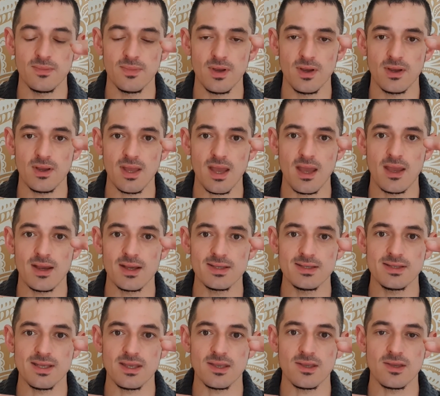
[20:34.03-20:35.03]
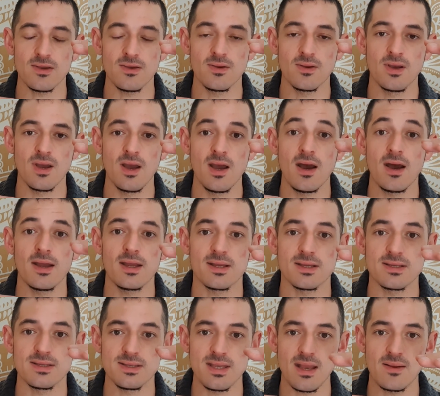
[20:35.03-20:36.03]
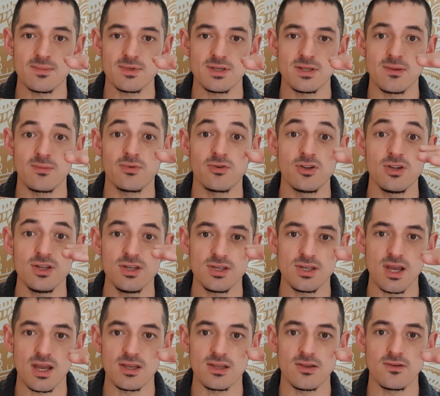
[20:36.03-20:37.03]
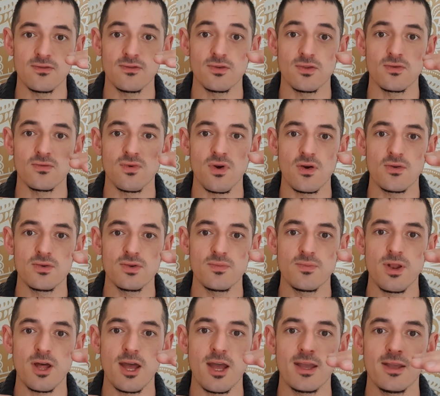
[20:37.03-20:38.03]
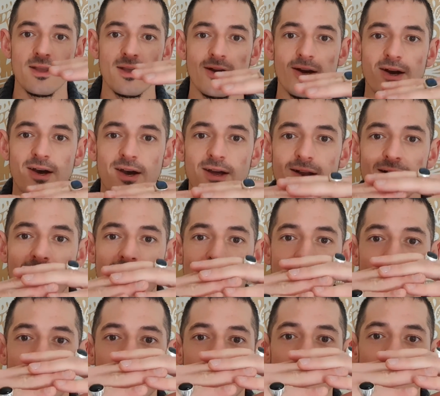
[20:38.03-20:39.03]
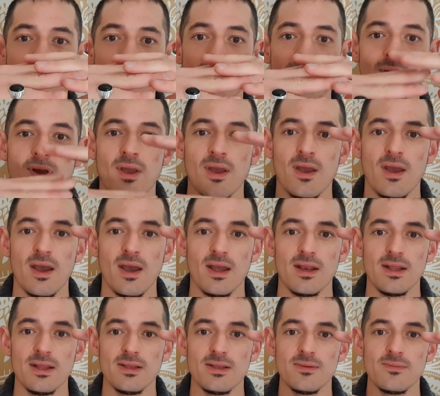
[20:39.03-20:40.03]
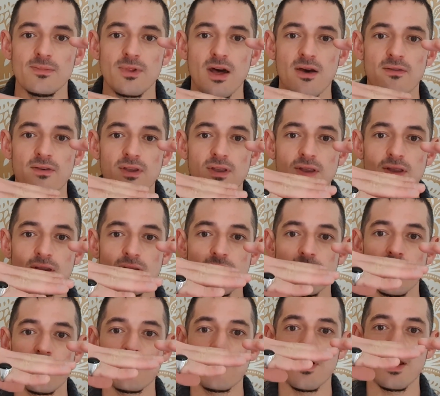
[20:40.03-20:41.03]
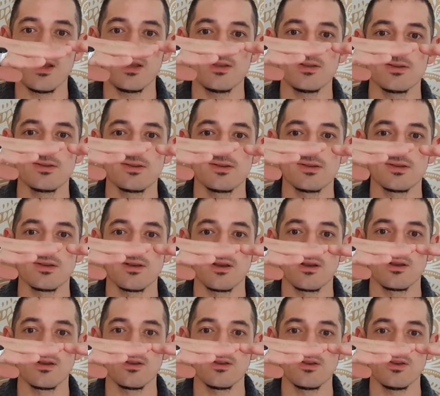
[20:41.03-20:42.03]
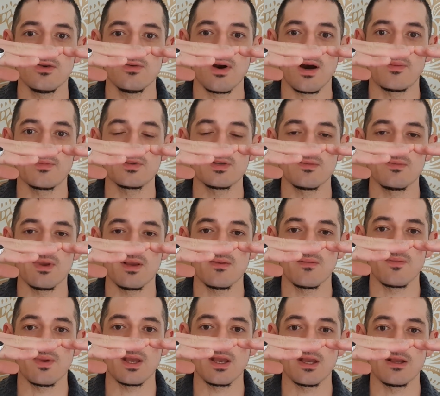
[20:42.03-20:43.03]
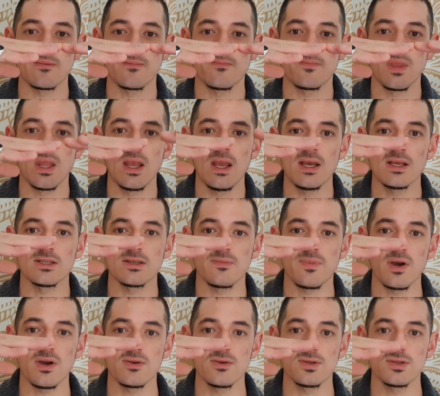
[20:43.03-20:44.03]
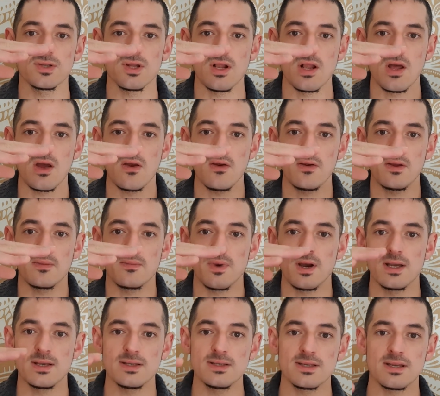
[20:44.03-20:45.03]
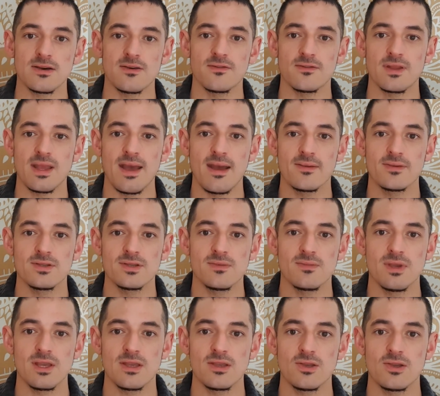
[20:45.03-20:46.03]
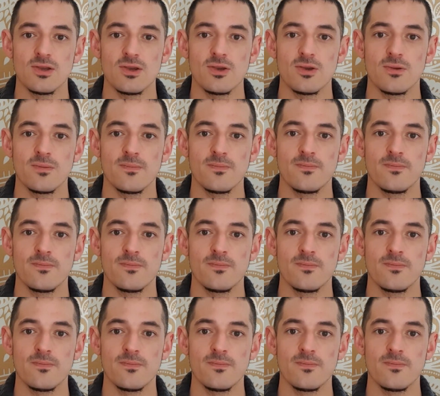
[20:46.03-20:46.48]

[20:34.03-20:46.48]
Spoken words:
Okay, I see you. I accept and appreciate you for the role you play, and I love you. And in loving you, I raise you up to meet me, as opposed to lowering myself down to meet you.